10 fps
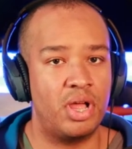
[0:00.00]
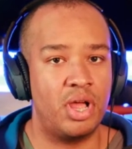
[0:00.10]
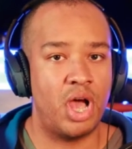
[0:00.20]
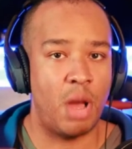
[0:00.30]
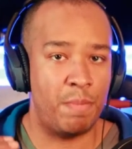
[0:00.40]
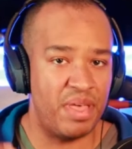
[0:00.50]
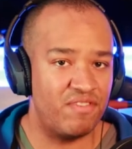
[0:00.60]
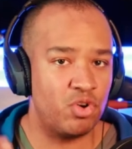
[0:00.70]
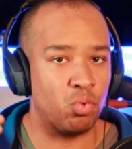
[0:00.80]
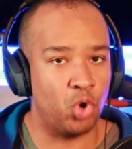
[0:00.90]
a
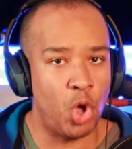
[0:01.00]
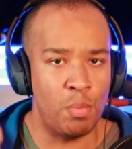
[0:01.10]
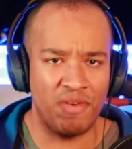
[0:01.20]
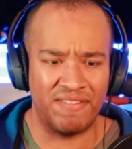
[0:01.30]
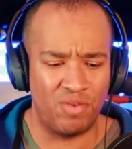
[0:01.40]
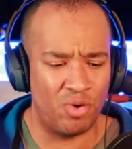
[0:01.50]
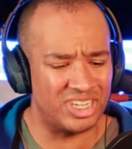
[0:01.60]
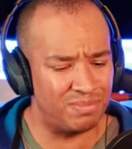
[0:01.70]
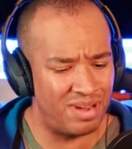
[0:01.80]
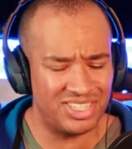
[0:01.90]
pivotal role moving forward,
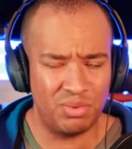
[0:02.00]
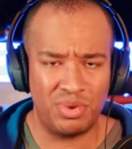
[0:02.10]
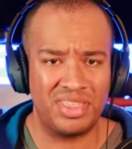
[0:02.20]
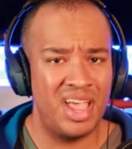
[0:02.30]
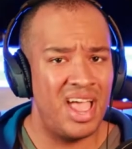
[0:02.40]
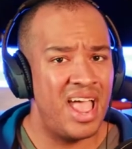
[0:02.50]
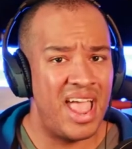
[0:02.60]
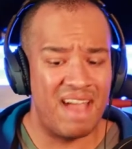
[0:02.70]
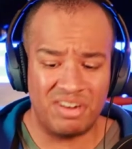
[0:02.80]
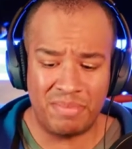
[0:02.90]
especially with
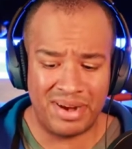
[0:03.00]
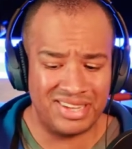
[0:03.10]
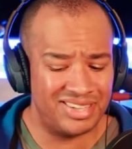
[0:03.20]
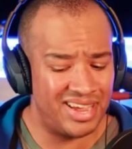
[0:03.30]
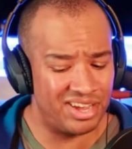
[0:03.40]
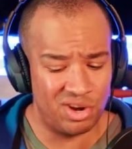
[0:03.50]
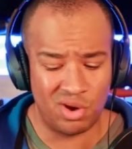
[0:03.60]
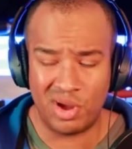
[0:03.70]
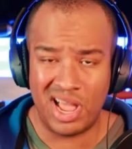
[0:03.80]
everybody saying, you know,